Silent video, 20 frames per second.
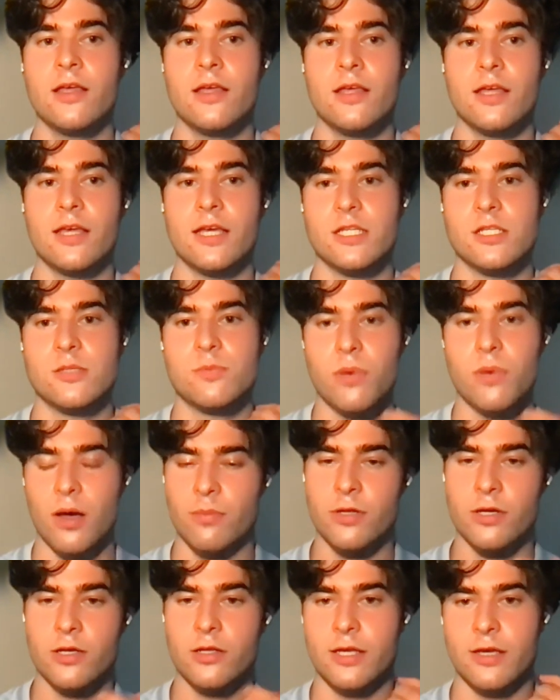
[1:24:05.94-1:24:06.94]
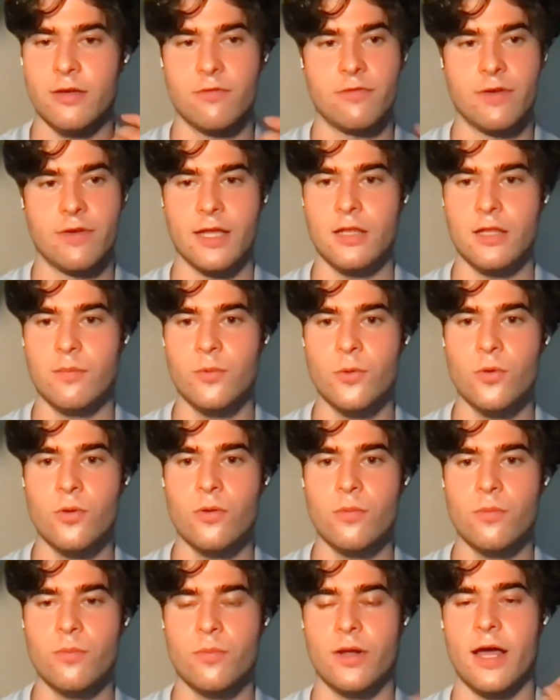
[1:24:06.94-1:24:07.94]
is publicly
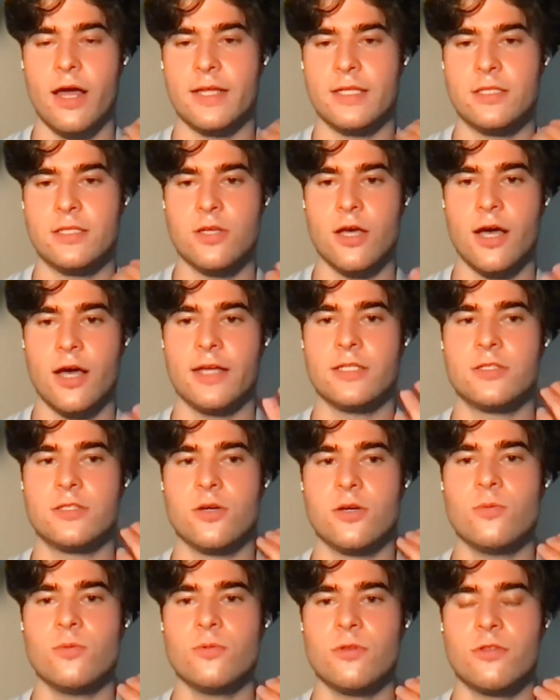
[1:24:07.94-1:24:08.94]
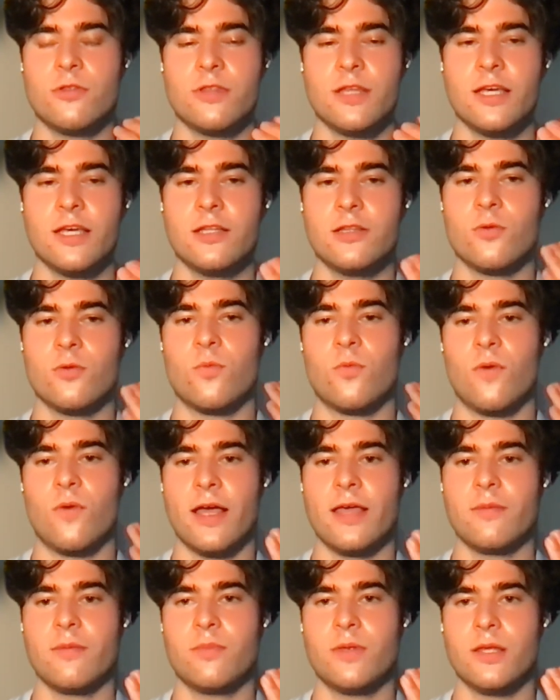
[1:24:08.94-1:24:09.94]
available, but I don't think the
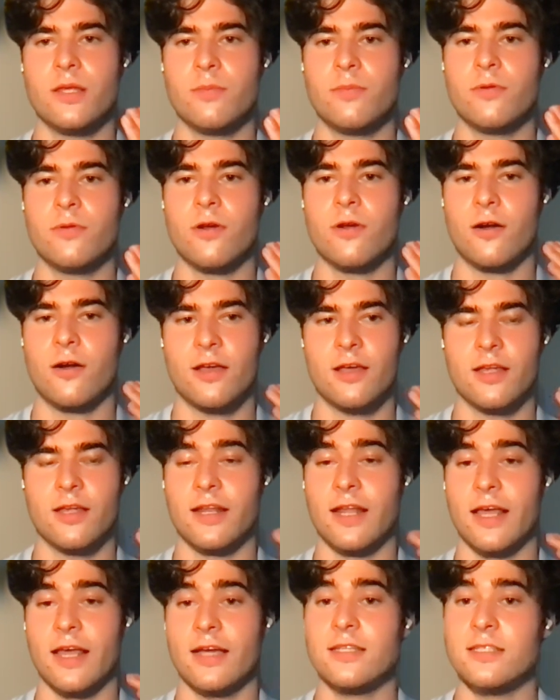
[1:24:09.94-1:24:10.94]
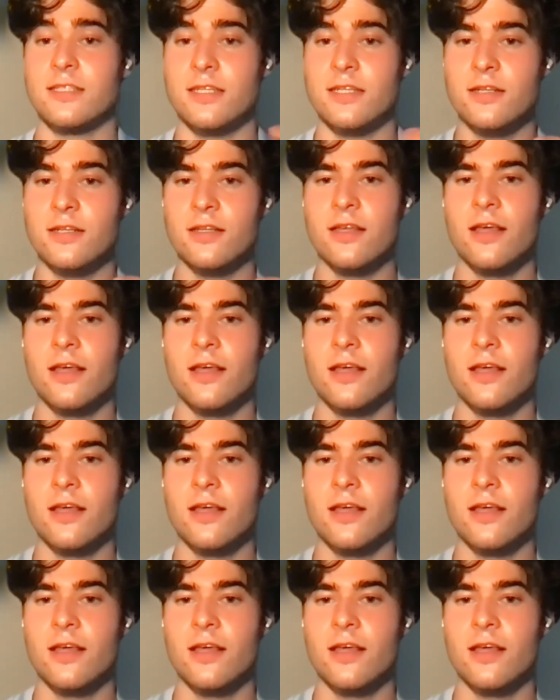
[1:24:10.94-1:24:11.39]
right people are connected.